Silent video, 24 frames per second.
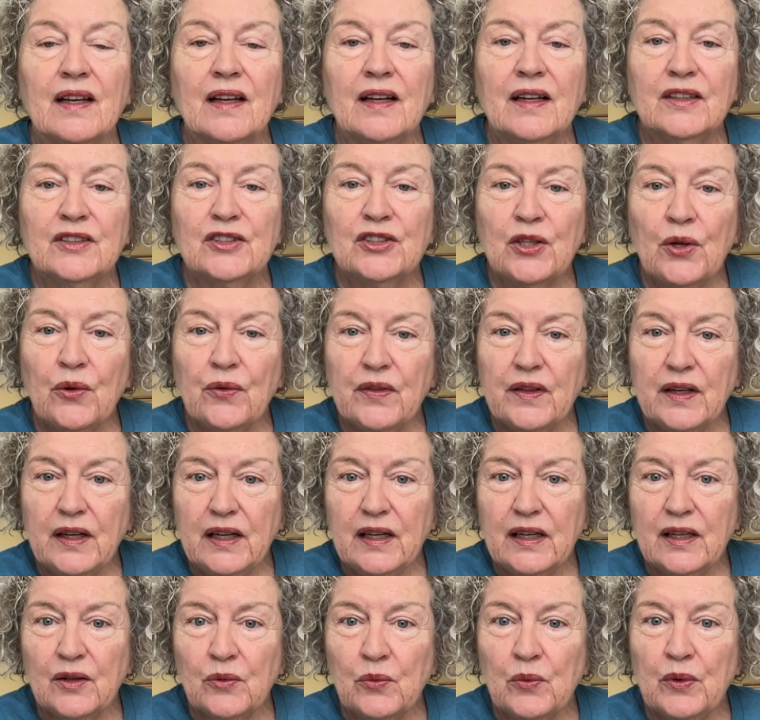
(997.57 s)
So
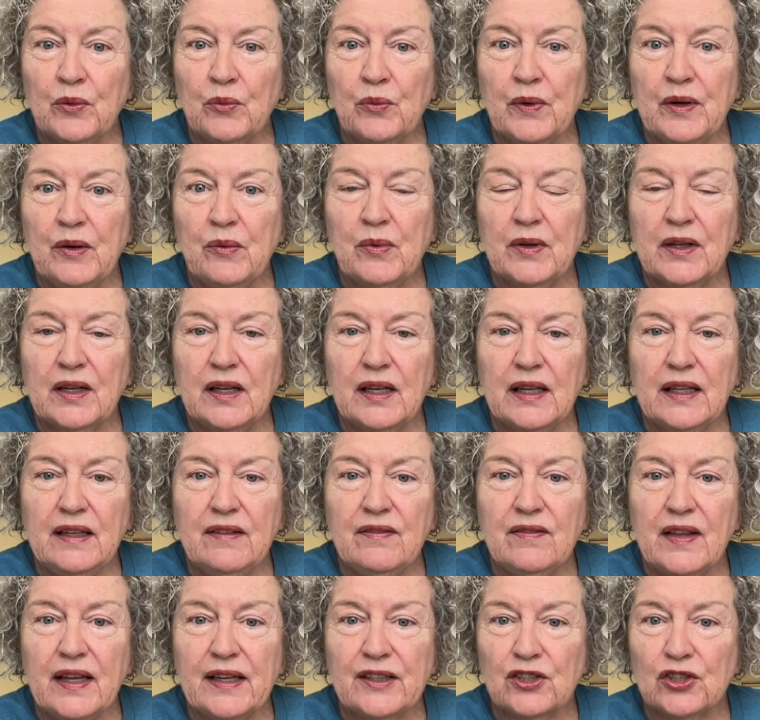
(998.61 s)
then when we would leave
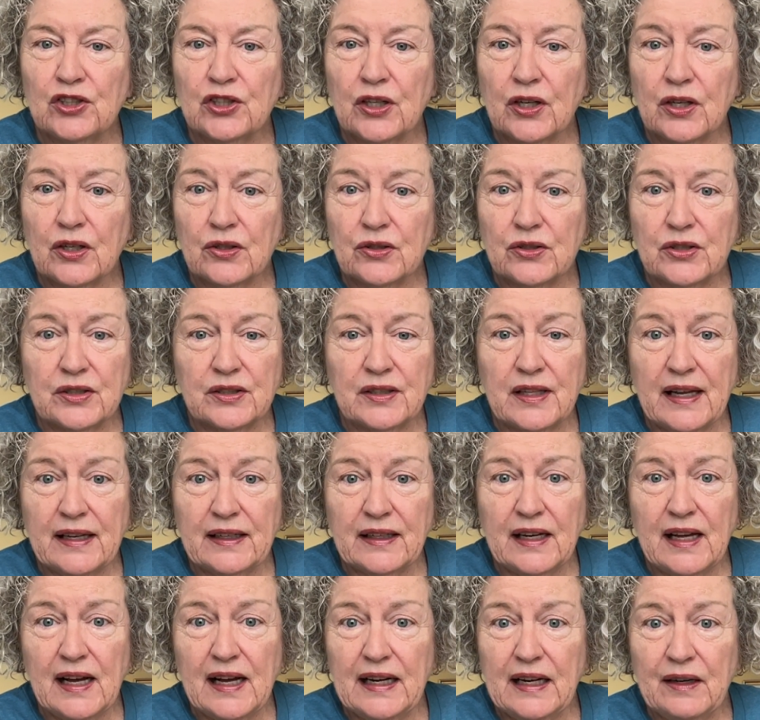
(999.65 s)
that church that
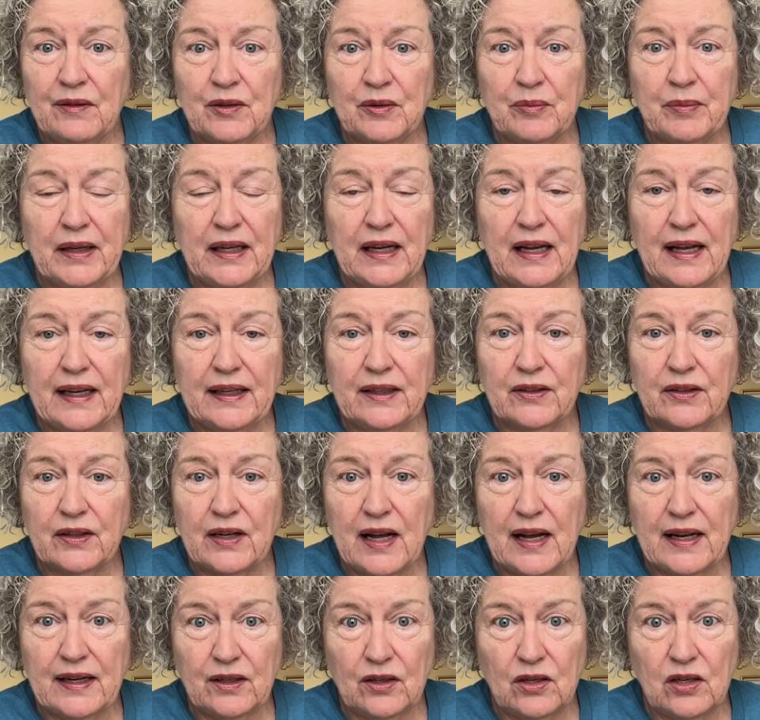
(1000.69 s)
night, it would be 8 or
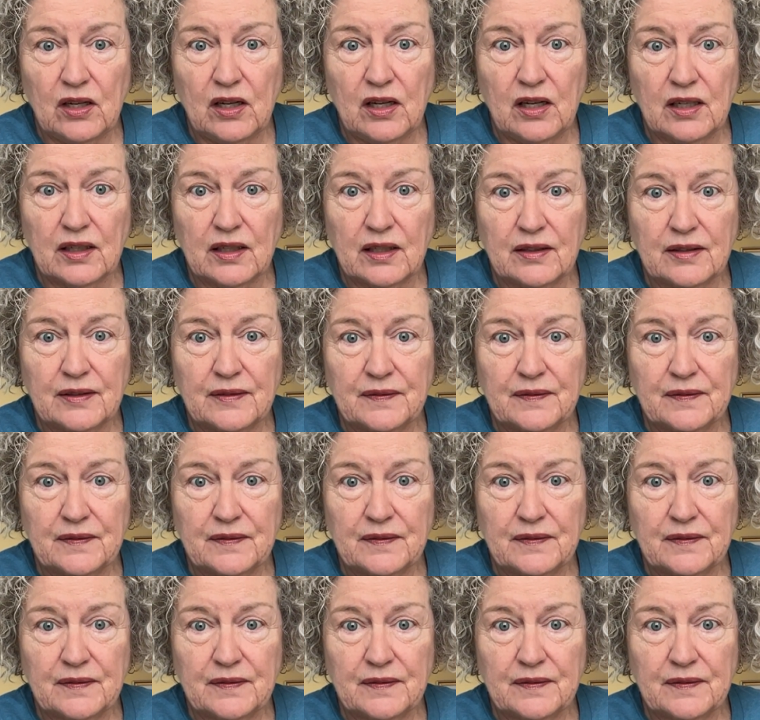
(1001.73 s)
9 o'clock.